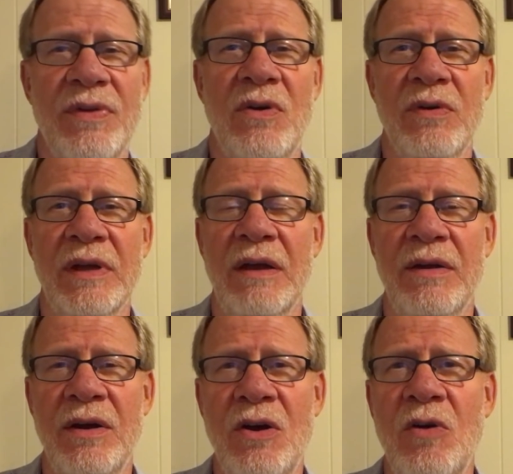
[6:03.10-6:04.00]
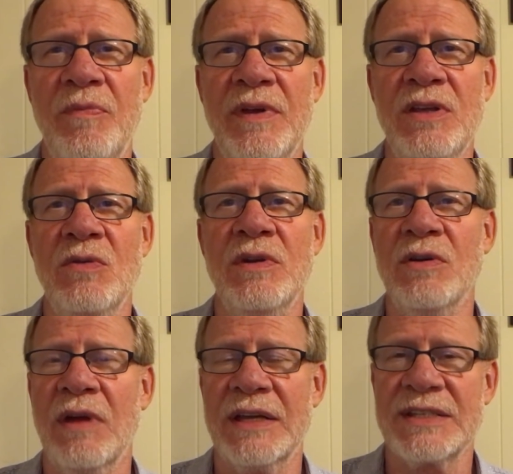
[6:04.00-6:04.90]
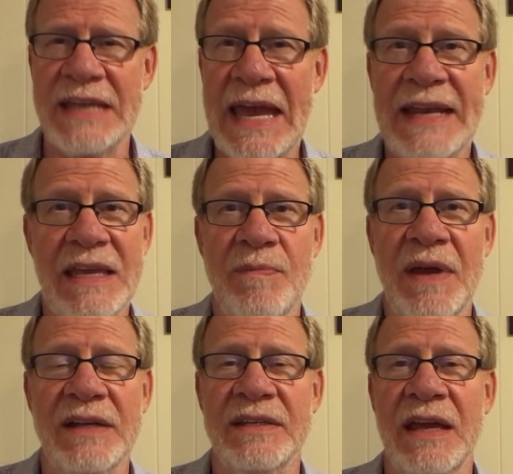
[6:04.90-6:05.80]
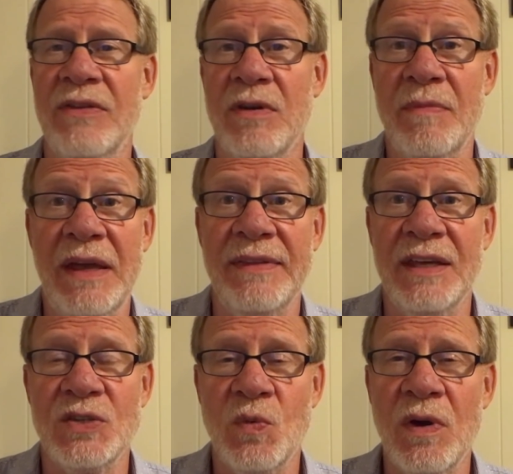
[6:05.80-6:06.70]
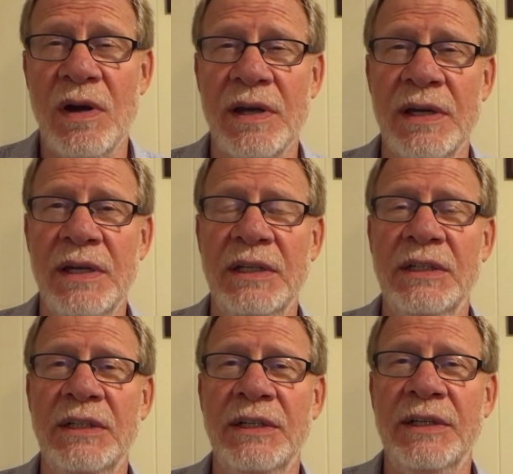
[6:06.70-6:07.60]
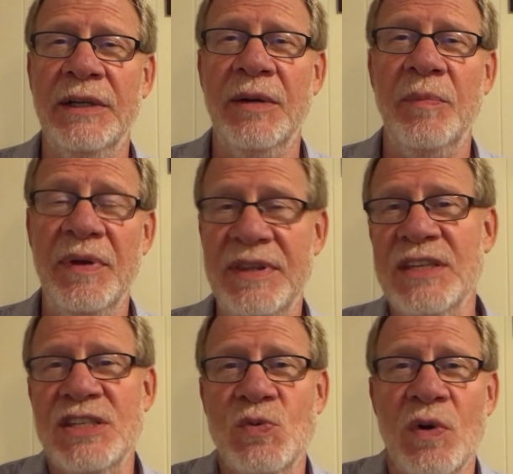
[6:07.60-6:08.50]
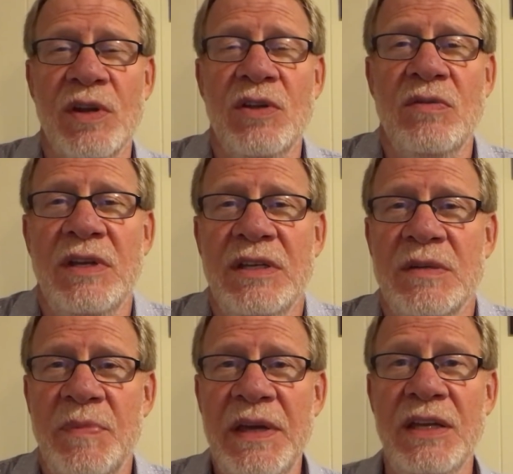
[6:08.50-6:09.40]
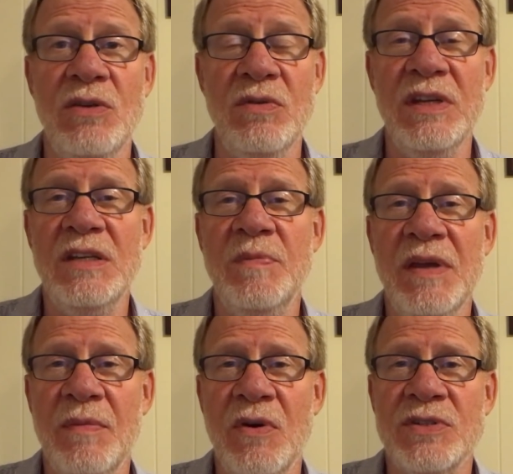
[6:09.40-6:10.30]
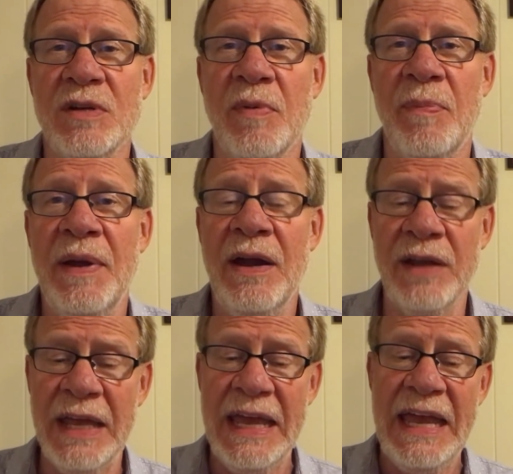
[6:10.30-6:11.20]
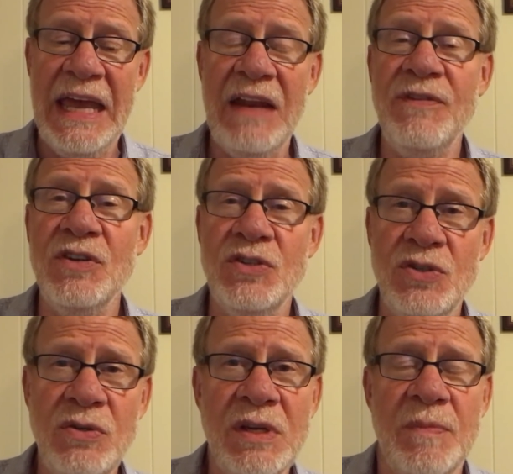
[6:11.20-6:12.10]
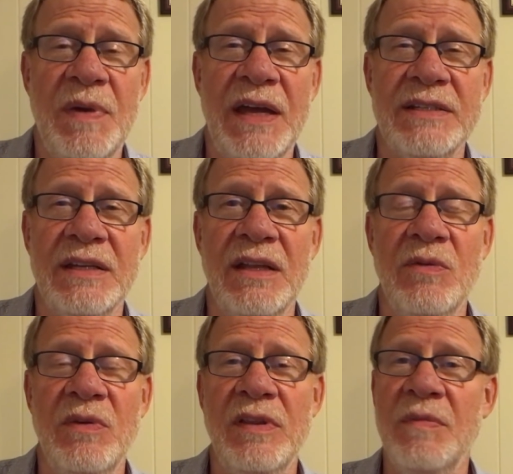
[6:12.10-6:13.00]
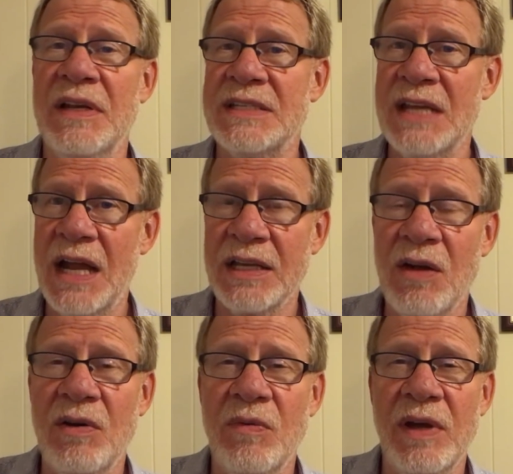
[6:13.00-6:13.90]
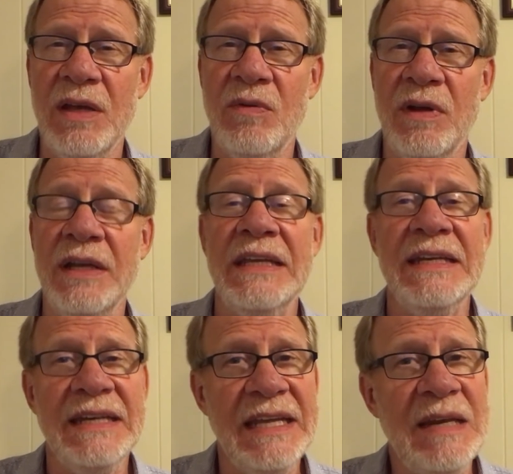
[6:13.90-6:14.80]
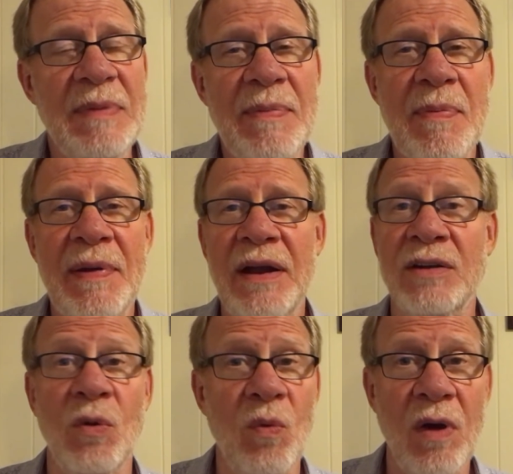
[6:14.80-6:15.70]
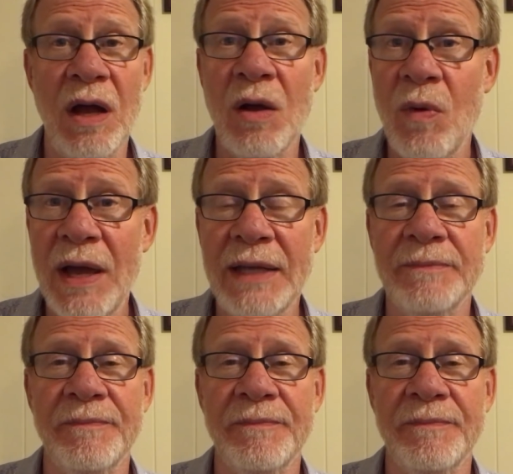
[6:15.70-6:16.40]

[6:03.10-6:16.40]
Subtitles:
with holding out hope that you and your ex can get back together and make things work. But this is where you need to be. You need to be emotionally prepared. And if you do get back together with him and it's not going the way you want it, you need to be prepared to walk away.